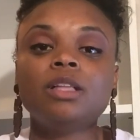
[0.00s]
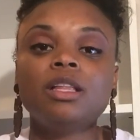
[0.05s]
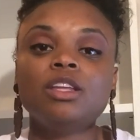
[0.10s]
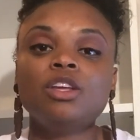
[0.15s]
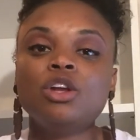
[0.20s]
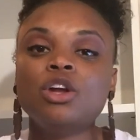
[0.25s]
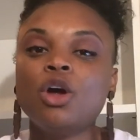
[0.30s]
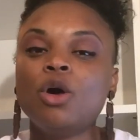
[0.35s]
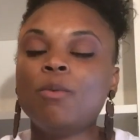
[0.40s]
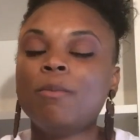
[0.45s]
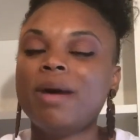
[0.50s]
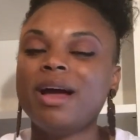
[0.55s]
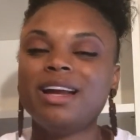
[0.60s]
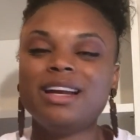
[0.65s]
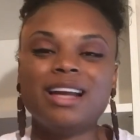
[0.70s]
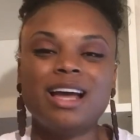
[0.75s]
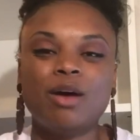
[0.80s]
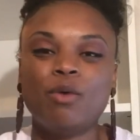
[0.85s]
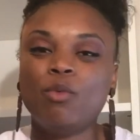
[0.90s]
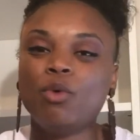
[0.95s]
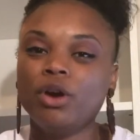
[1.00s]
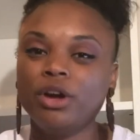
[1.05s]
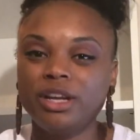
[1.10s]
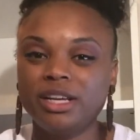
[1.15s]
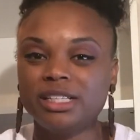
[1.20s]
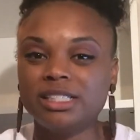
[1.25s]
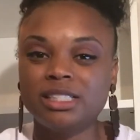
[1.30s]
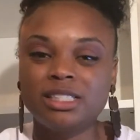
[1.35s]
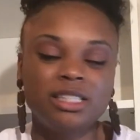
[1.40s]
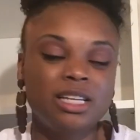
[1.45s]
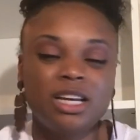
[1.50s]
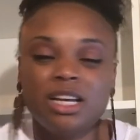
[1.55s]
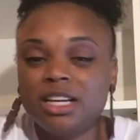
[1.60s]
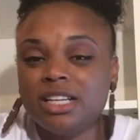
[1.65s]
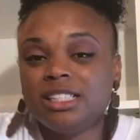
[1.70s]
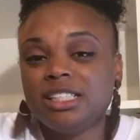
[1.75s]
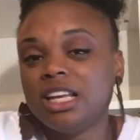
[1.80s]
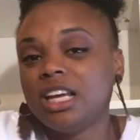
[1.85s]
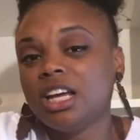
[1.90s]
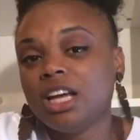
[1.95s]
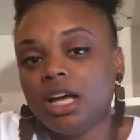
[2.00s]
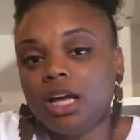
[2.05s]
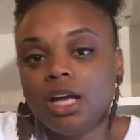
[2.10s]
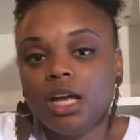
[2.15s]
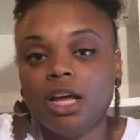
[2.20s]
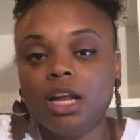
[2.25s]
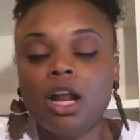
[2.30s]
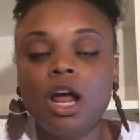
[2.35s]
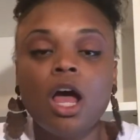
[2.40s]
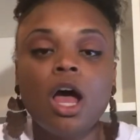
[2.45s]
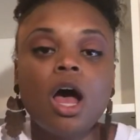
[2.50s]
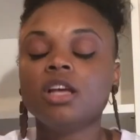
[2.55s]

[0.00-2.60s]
you know, might not work as good as it could.